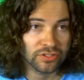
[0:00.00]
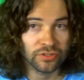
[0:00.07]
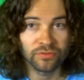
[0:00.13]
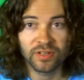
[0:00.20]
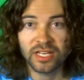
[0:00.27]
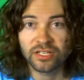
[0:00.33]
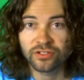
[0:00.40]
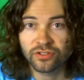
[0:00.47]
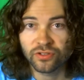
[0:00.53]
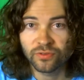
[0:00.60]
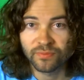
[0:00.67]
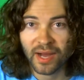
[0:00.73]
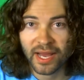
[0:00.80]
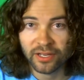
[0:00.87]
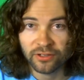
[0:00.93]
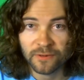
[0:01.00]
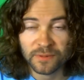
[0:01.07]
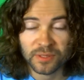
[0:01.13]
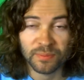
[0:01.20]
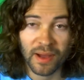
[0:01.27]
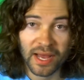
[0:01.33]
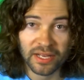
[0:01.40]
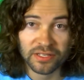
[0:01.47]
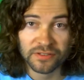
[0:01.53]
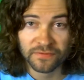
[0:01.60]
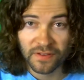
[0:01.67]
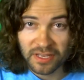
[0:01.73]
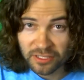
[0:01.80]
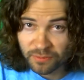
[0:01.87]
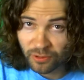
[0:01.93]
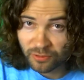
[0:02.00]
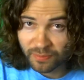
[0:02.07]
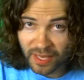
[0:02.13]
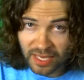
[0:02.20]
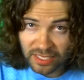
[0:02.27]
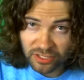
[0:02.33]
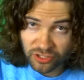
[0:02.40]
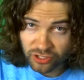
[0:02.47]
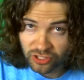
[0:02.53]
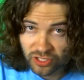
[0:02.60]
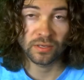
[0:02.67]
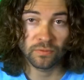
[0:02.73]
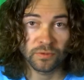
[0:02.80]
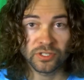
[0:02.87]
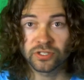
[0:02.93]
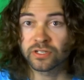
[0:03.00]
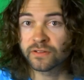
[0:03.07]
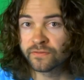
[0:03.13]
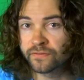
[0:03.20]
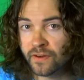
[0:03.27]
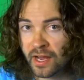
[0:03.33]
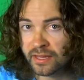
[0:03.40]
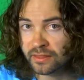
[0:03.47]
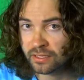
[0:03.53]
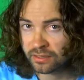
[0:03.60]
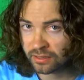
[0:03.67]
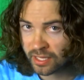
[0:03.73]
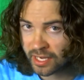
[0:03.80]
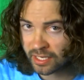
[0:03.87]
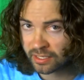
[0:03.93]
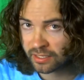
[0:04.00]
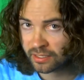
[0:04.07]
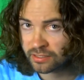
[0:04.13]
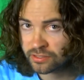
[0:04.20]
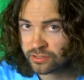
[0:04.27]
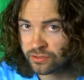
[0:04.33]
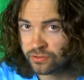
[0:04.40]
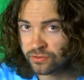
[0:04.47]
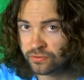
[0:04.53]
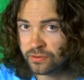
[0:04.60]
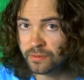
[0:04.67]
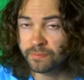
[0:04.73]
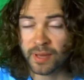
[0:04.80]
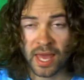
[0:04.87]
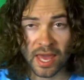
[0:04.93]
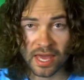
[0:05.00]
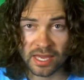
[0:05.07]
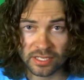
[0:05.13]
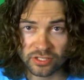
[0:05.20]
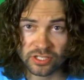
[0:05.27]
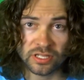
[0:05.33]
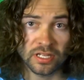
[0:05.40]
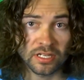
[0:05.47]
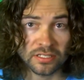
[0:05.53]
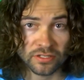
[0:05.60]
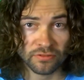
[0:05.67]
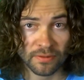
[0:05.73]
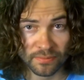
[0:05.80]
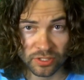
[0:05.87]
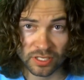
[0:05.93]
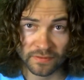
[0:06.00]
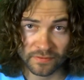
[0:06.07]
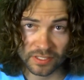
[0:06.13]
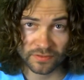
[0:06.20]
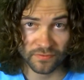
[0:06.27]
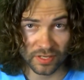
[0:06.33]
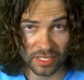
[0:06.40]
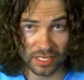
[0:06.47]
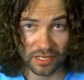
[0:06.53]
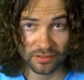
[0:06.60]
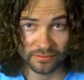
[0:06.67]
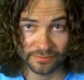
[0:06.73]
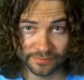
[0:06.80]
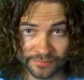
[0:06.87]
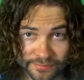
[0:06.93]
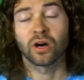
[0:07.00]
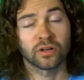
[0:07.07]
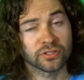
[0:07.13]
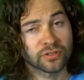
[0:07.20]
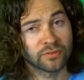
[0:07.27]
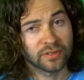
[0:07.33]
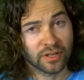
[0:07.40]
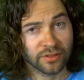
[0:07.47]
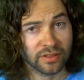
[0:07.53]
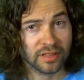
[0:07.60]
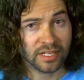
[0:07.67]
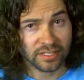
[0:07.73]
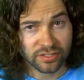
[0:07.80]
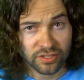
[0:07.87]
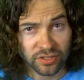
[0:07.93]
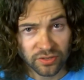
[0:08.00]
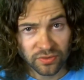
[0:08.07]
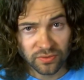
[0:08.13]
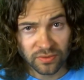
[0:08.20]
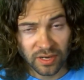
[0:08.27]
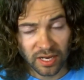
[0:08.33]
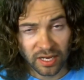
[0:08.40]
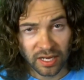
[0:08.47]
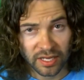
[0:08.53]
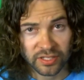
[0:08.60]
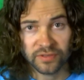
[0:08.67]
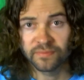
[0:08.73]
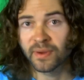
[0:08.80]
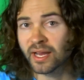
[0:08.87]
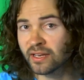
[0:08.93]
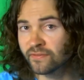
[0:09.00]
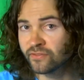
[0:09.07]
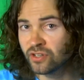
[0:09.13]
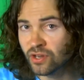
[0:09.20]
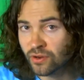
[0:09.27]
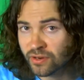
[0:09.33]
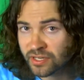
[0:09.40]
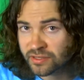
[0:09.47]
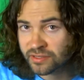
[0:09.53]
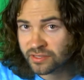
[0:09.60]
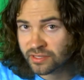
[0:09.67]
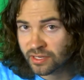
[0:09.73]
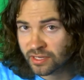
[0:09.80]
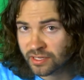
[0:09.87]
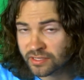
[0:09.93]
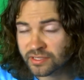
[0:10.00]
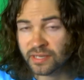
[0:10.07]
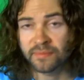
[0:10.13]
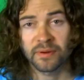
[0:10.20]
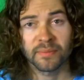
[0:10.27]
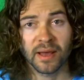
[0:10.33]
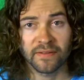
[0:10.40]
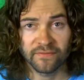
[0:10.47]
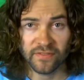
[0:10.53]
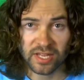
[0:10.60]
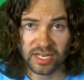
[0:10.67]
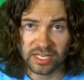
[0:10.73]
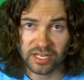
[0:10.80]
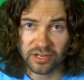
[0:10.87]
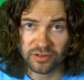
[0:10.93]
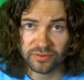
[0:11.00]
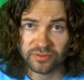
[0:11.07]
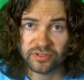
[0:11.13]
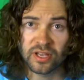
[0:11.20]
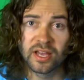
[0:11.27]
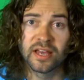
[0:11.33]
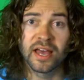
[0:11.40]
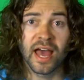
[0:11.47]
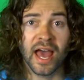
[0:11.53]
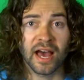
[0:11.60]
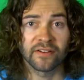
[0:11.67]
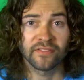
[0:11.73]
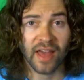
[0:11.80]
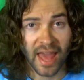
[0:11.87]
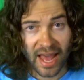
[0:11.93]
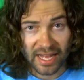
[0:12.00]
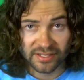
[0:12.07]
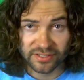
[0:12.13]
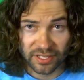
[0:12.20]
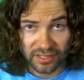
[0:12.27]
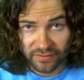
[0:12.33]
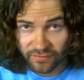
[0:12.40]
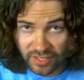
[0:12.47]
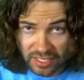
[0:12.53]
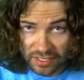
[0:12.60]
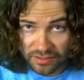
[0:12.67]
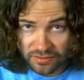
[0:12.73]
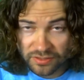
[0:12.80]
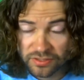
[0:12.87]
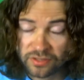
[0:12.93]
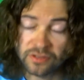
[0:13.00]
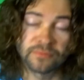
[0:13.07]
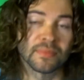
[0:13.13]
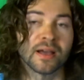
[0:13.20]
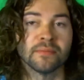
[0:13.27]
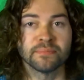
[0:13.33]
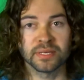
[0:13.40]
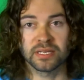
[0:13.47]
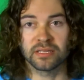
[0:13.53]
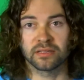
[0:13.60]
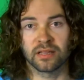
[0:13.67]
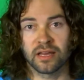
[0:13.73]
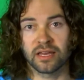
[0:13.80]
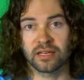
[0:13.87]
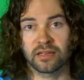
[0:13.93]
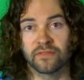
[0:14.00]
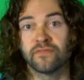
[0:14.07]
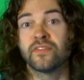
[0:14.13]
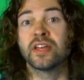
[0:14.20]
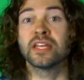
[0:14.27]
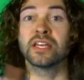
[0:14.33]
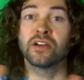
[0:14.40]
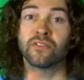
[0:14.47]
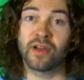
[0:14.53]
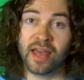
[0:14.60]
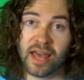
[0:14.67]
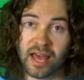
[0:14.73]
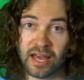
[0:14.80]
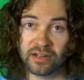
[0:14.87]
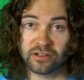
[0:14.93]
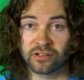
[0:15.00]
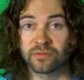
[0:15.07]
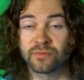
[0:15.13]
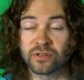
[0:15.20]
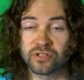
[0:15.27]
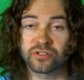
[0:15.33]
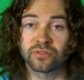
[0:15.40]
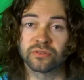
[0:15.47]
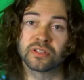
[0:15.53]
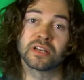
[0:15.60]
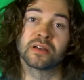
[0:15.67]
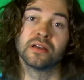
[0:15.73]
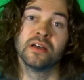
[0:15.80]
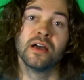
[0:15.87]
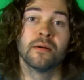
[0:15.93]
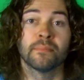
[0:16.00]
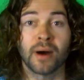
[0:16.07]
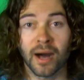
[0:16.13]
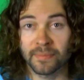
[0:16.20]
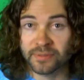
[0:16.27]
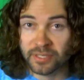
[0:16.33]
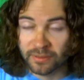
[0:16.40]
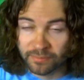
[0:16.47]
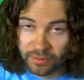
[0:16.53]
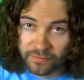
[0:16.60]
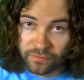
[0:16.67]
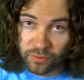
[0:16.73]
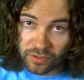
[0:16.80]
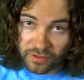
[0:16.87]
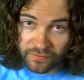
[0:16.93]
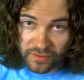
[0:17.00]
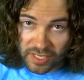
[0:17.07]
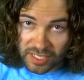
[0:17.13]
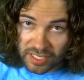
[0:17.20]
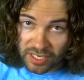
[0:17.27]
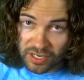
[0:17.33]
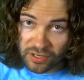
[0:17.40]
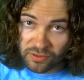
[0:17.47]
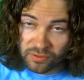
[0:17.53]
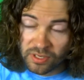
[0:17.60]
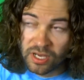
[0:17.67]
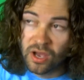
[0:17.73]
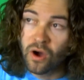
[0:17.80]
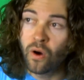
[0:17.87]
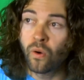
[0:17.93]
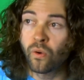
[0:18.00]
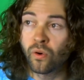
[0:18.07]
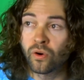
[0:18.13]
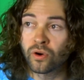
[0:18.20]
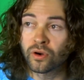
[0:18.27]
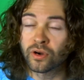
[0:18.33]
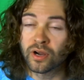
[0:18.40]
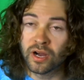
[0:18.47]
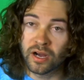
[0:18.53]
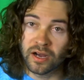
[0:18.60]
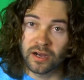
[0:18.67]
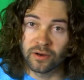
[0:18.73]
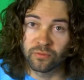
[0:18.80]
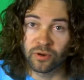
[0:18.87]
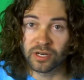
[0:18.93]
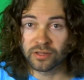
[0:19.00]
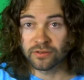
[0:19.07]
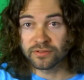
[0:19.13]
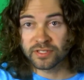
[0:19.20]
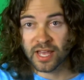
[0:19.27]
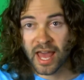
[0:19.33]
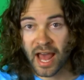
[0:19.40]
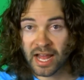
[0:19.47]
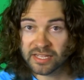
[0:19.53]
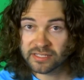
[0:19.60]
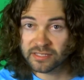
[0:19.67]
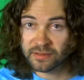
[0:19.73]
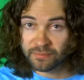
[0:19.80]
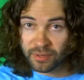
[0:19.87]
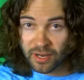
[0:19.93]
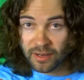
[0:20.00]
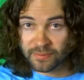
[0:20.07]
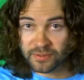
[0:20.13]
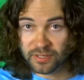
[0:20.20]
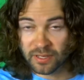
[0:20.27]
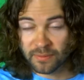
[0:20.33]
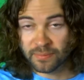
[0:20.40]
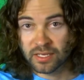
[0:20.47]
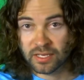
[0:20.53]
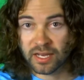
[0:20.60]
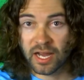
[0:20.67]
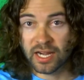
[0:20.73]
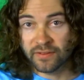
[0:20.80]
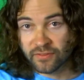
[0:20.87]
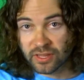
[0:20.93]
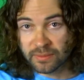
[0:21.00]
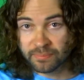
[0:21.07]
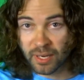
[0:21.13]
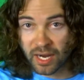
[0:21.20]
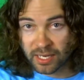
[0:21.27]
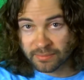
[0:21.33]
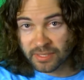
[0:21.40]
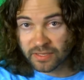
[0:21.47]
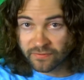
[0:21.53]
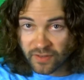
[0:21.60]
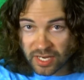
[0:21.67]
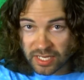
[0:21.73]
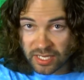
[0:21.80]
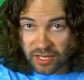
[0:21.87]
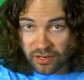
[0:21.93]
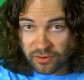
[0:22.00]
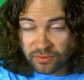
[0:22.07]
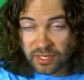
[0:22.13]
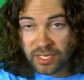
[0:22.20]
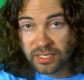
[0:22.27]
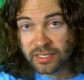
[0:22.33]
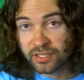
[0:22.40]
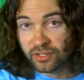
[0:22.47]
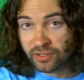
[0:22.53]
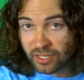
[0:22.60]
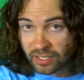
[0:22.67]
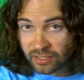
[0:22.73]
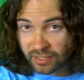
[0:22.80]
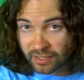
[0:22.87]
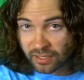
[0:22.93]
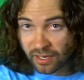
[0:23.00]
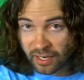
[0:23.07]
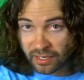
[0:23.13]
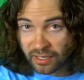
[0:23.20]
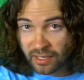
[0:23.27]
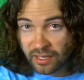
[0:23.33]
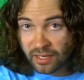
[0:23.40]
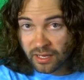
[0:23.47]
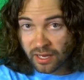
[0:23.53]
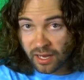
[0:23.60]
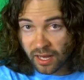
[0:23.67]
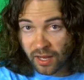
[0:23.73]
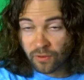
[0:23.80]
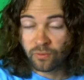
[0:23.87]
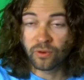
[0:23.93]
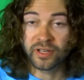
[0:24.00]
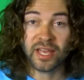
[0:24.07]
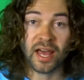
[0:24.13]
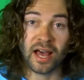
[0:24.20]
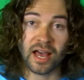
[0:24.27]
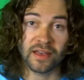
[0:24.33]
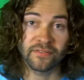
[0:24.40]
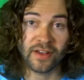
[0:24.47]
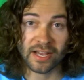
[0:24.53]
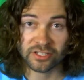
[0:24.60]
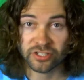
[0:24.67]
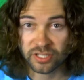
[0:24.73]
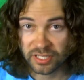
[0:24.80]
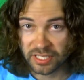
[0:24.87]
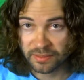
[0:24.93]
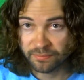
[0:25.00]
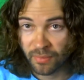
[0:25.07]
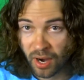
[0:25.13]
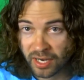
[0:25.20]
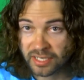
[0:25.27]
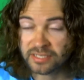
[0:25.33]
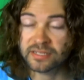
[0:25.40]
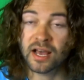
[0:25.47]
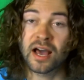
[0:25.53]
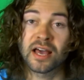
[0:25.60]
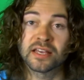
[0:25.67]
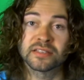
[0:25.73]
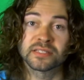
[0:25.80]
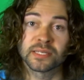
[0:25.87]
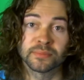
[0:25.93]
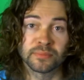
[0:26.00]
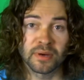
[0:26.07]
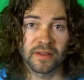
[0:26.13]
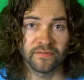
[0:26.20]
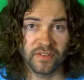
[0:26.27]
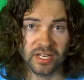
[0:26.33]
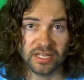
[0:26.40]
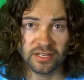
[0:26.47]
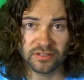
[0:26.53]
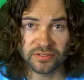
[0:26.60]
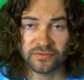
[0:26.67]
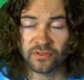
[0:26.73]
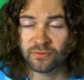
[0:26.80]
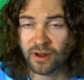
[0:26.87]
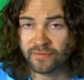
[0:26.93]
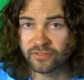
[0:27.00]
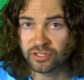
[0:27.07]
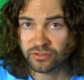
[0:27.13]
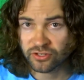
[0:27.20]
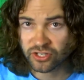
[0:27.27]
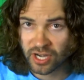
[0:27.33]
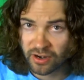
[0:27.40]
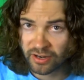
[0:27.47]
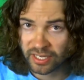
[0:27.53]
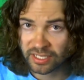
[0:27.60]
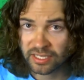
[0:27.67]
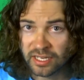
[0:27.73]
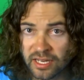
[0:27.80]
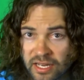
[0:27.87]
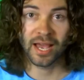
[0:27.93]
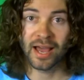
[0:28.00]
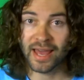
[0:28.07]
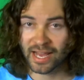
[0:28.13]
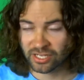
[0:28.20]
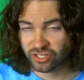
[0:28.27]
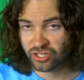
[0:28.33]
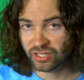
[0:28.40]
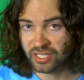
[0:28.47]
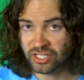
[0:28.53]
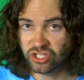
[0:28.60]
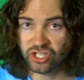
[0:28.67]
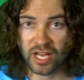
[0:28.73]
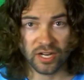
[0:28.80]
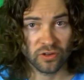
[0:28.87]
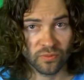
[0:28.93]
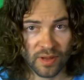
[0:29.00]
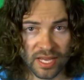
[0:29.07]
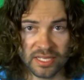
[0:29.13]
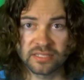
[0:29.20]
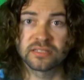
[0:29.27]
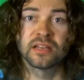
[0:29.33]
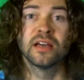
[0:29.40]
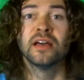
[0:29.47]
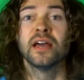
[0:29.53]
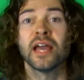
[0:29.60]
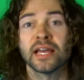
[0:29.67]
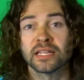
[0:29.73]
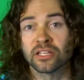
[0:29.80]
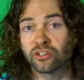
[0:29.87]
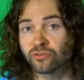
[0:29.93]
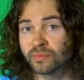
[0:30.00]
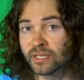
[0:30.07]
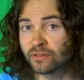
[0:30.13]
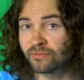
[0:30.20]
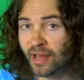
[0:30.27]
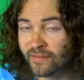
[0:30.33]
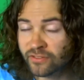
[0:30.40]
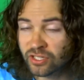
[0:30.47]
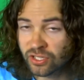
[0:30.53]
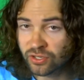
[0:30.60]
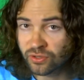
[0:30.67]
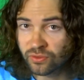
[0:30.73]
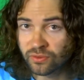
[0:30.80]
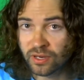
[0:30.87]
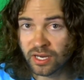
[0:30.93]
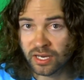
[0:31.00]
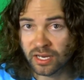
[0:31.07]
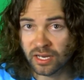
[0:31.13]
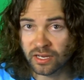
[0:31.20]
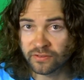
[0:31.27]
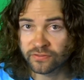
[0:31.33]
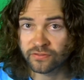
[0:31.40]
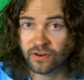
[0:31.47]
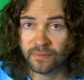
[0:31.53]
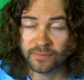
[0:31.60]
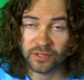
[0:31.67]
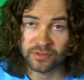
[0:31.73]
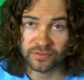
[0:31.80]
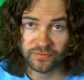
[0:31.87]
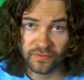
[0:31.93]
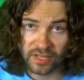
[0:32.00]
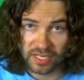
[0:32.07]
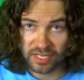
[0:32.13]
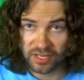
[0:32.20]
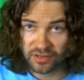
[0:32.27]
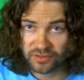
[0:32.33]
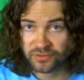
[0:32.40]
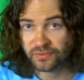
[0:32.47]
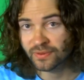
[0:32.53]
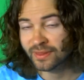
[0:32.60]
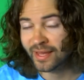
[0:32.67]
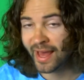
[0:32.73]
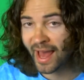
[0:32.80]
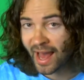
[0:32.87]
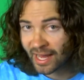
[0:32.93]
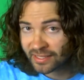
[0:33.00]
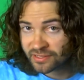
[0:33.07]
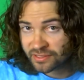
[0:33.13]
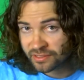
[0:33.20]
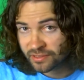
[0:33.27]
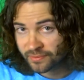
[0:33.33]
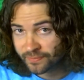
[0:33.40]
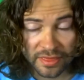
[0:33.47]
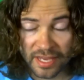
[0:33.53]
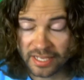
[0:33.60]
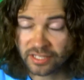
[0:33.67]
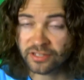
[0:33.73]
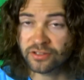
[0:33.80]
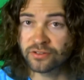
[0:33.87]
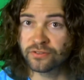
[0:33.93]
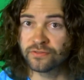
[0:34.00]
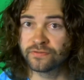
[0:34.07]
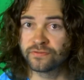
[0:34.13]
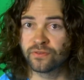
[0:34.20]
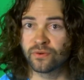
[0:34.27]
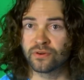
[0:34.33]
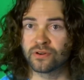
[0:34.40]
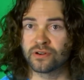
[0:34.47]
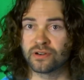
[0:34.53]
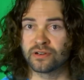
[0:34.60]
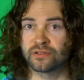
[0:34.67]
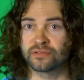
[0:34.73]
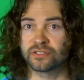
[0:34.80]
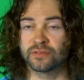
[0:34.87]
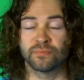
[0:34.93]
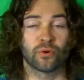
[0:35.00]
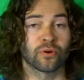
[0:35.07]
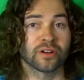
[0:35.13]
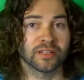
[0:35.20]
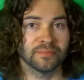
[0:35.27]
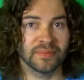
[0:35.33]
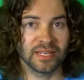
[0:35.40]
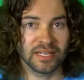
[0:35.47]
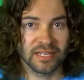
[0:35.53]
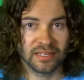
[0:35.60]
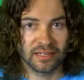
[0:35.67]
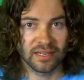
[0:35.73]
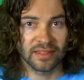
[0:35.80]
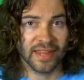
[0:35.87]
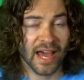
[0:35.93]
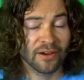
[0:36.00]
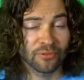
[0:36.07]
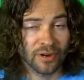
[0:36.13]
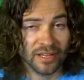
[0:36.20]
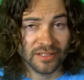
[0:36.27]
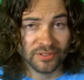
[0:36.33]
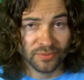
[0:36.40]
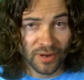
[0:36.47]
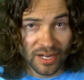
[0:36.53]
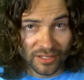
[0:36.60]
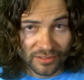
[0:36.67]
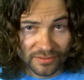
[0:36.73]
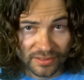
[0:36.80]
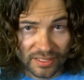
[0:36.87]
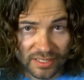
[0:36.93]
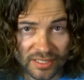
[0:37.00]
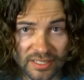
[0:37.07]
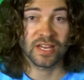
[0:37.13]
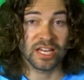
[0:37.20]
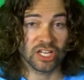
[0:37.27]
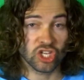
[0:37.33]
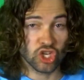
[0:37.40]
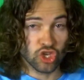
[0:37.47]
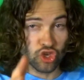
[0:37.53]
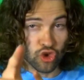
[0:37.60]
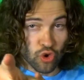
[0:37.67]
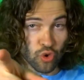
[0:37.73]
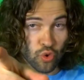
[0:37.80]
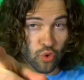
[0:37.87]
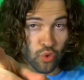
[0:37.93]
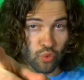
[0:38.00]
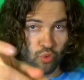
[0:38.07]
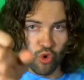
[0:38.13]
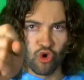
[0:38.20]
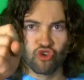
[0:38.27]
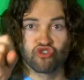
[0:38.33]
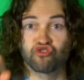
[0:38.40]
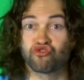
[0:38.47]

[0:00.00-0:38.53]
tune in to my Hoop Smiles Facebook page, which you can find the link to the page in the description of this video. Also another thing too, you might have noticed some of my videos have ads on the videos, so there might be like a video ad, a commercial that pops up before the video, or one of those ads that pops up kind of at the bottom of the video that you can click on. Well, yeah, I've actually monetized some of my videos for revenue sharing. I actually generate a little bit of revenue from those videos with the ads. Thank you for supporting me in that way as well. Thank you.